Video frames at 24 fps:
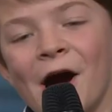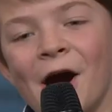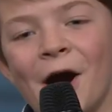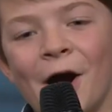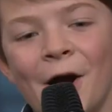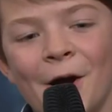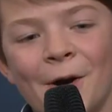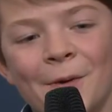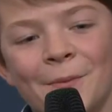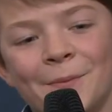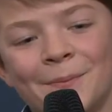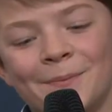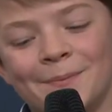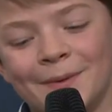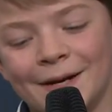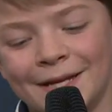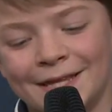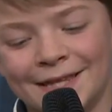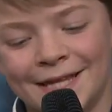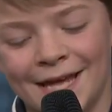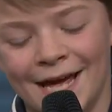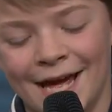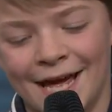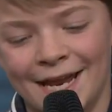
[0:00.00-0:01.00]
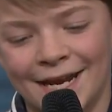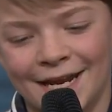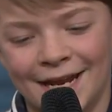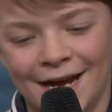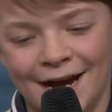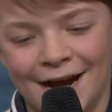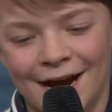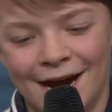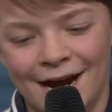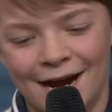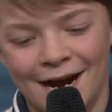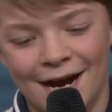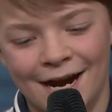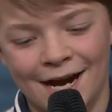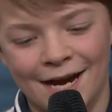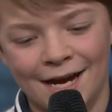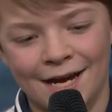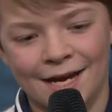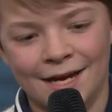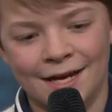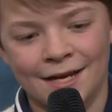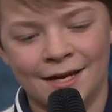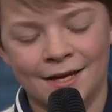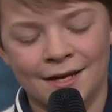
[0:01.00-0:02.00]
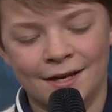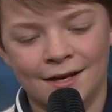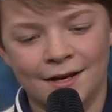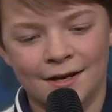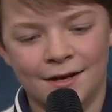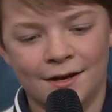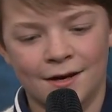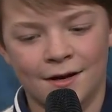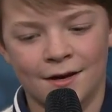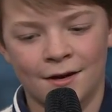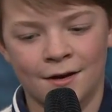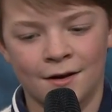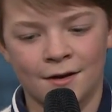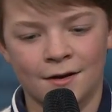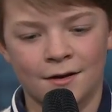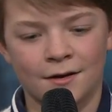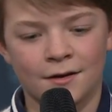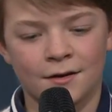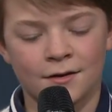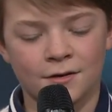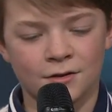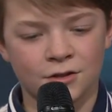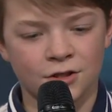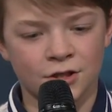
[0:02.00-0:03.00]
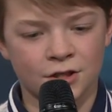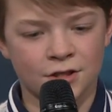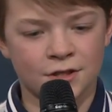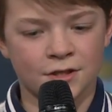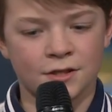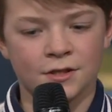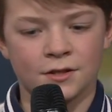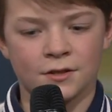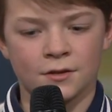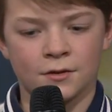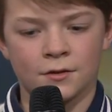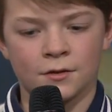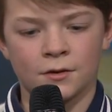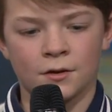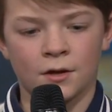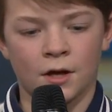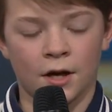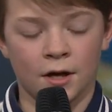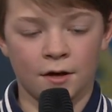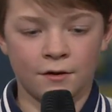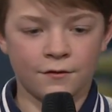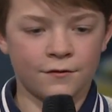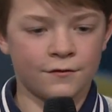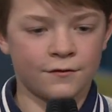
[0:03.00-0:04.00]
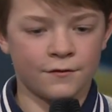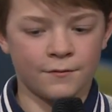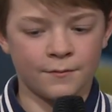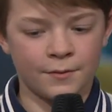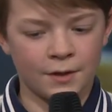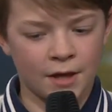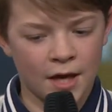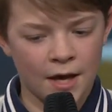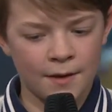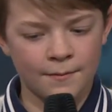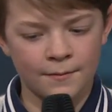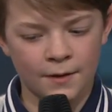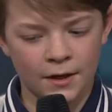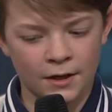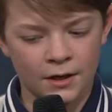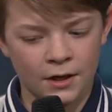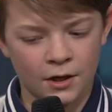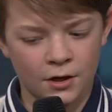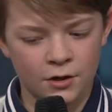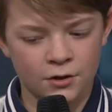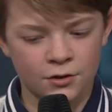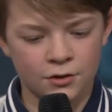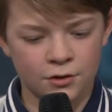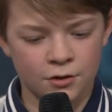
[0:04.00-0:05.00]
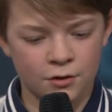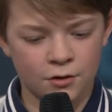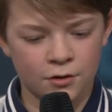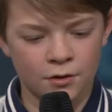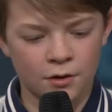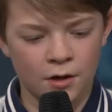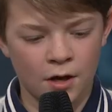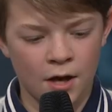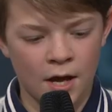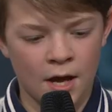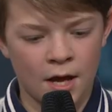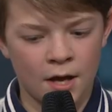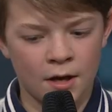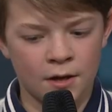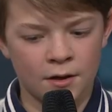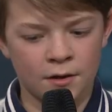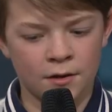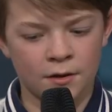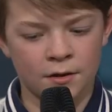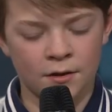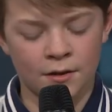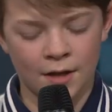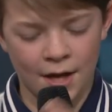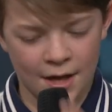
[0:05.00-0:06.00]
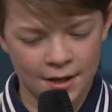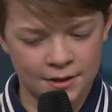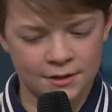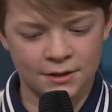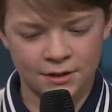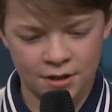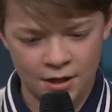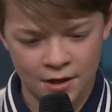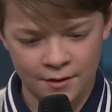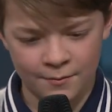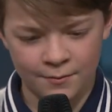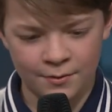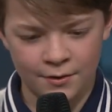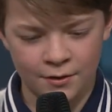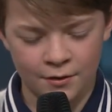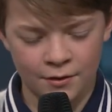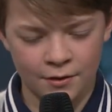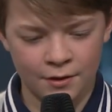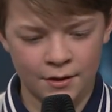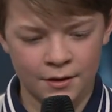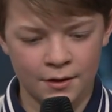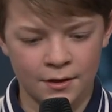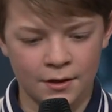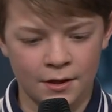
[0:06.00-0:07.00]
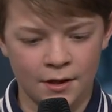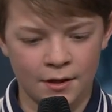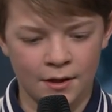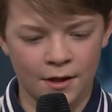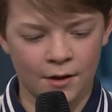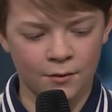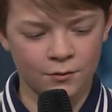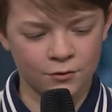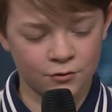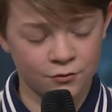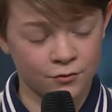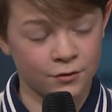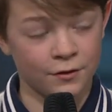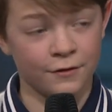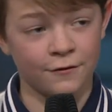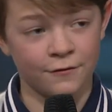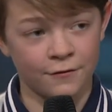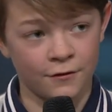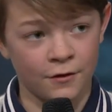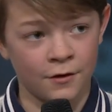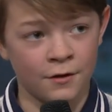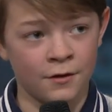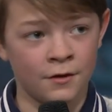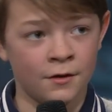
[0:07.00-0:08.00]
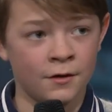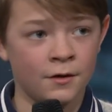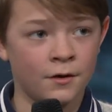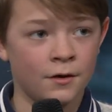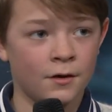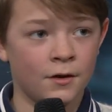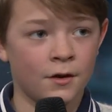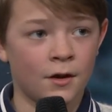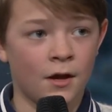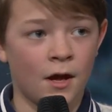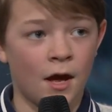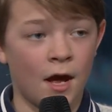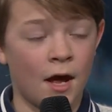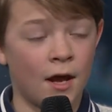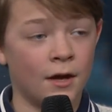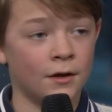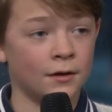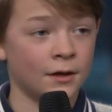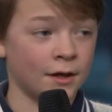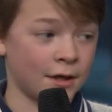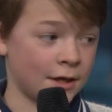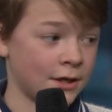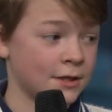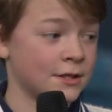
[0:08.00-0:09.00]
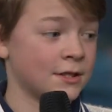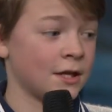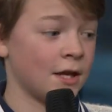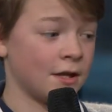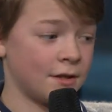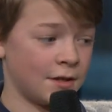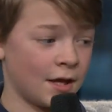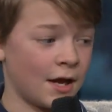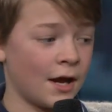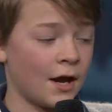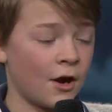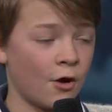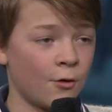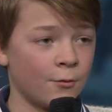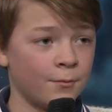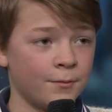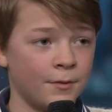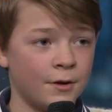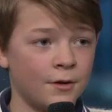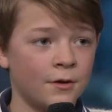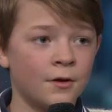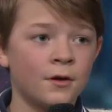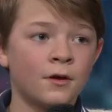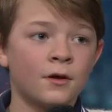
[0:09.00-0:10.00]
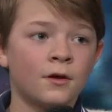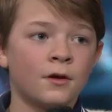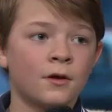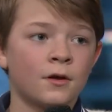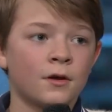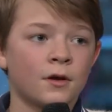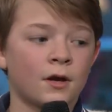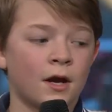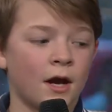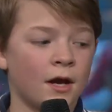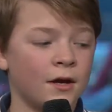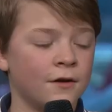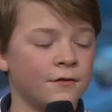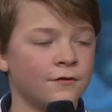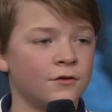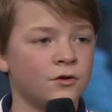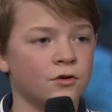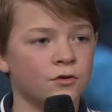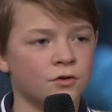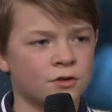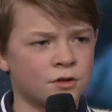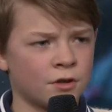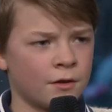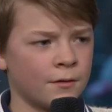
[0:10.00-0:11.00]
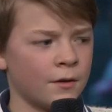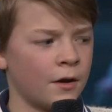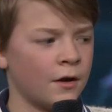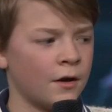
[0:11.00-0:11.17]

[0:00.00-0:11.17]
Um, but then I uh, just kind of became that character in that time period, and that was really fun. Mm-hmm. And like I said, that helped me kind of do some